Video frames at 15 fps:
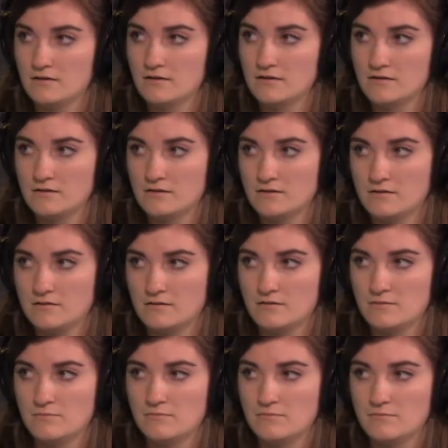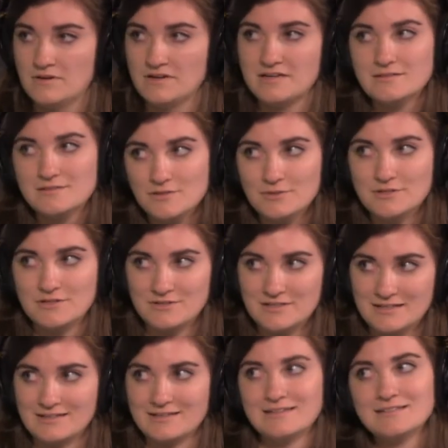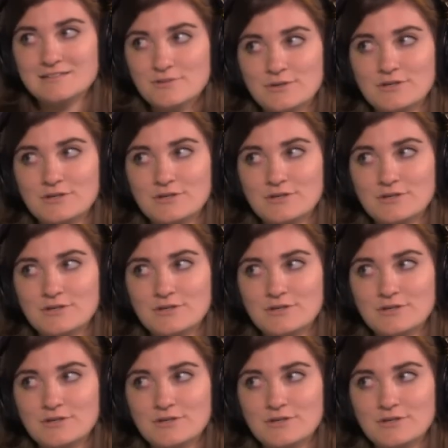Mm-hmm. But he's the one who did it. He's the right.